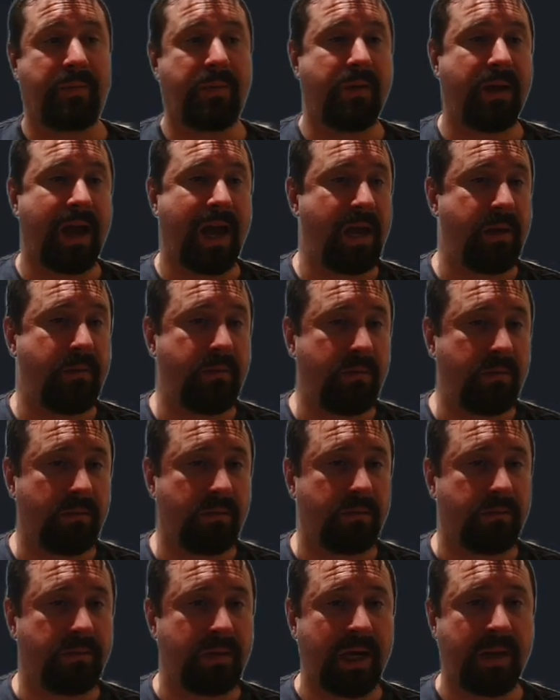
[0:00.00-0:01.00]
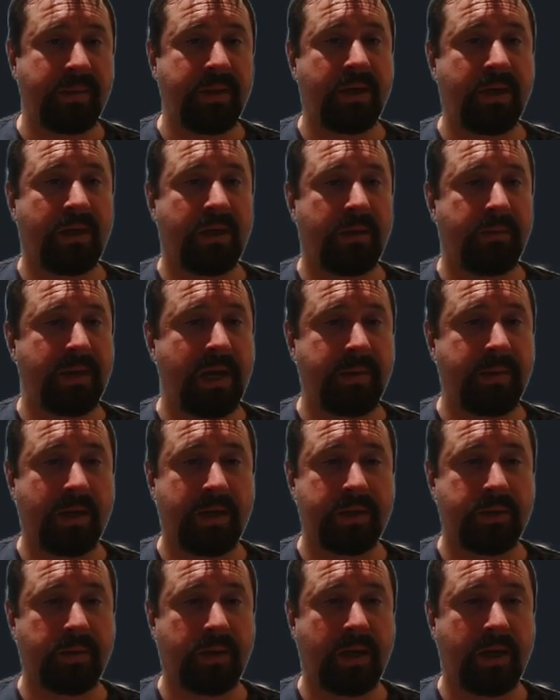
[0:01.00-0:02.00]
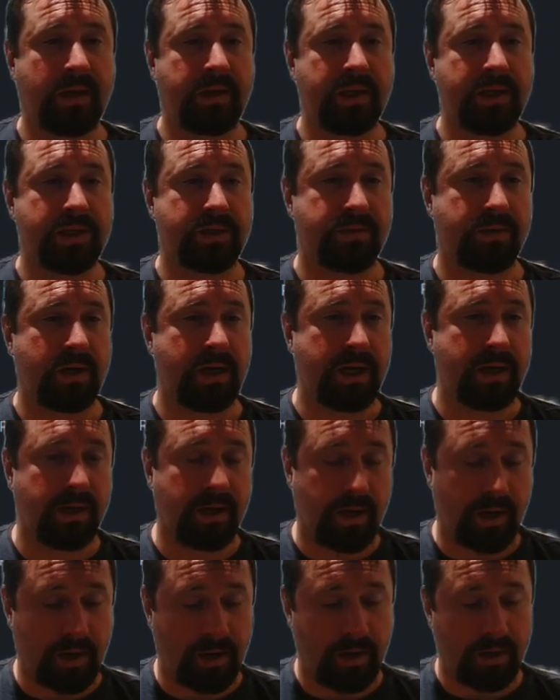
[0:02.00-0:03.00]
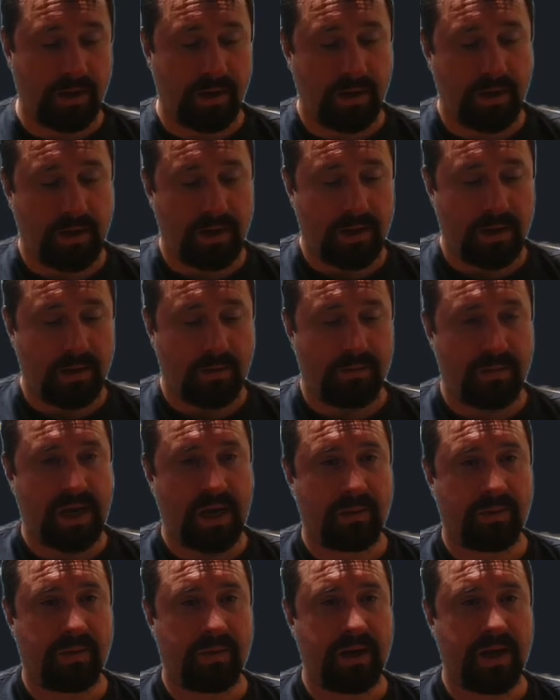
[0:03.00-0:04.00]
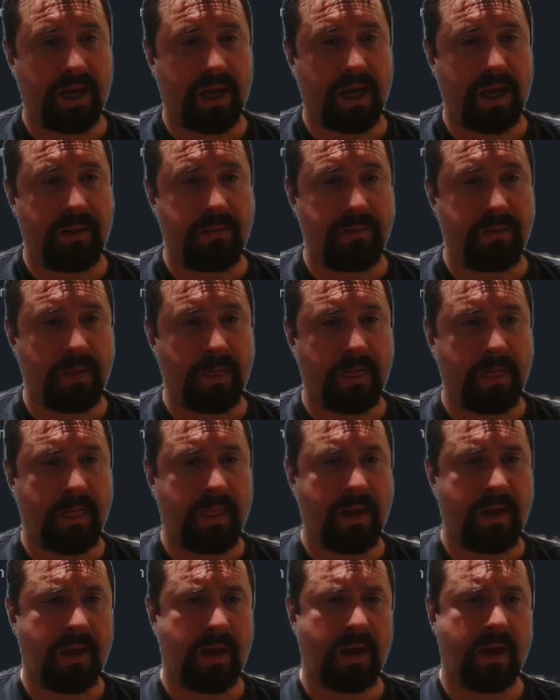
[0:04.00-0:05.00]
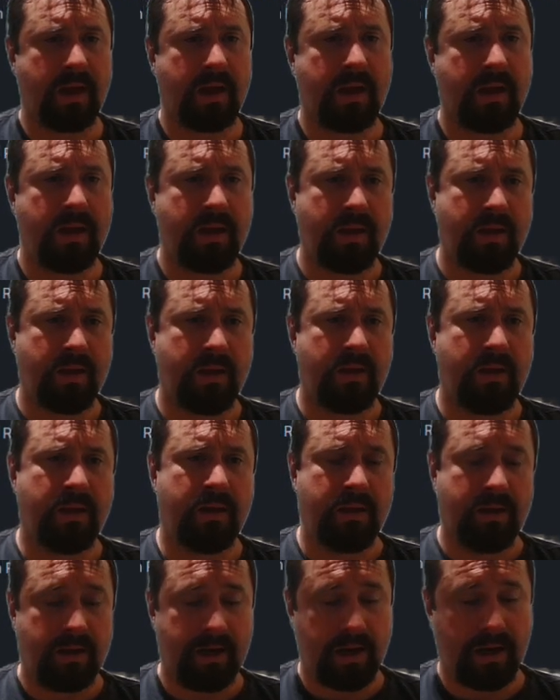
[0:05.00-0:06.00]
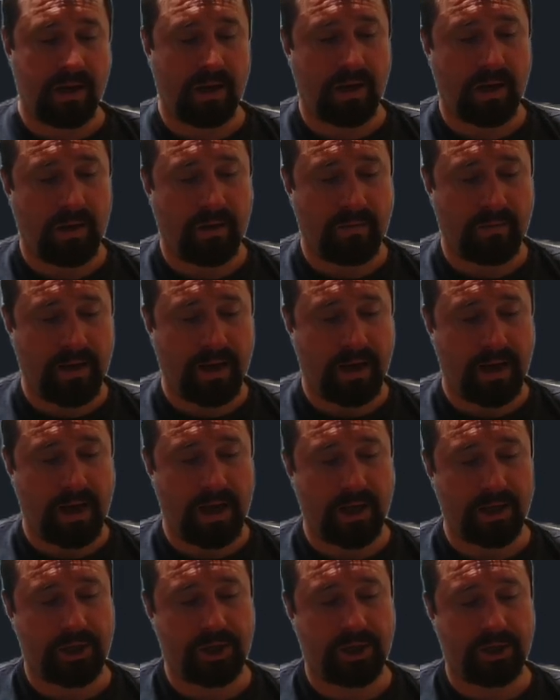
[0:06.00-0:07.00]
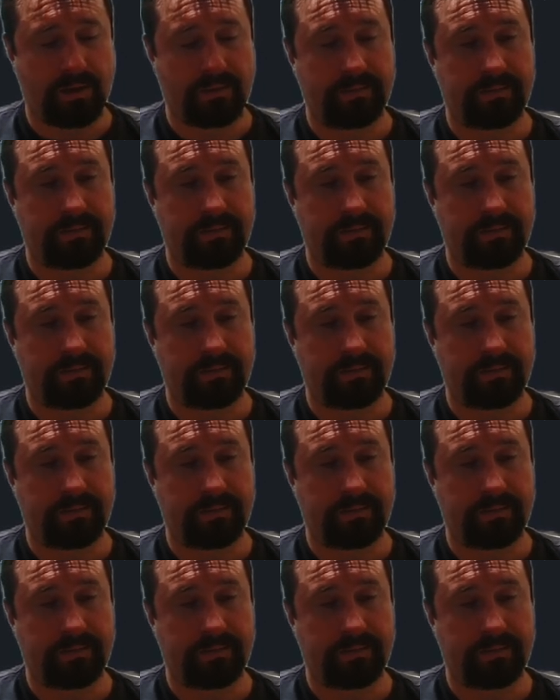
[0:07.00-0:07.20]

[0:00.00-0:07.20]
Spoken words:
name. Maybe I do it like this, right? I go map name and I go Red Larch,